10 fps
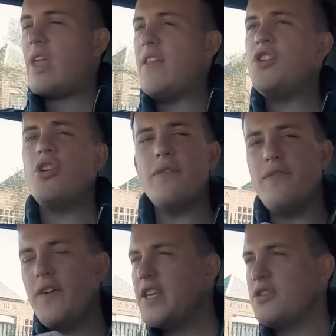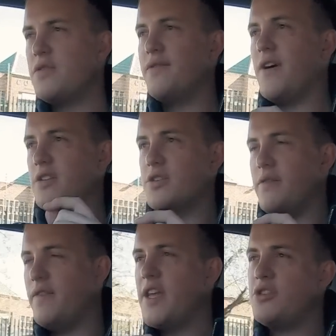and then you've got a phase 2 file. So a
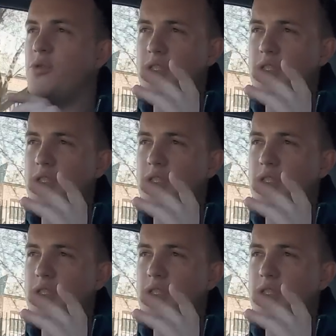phase 2 or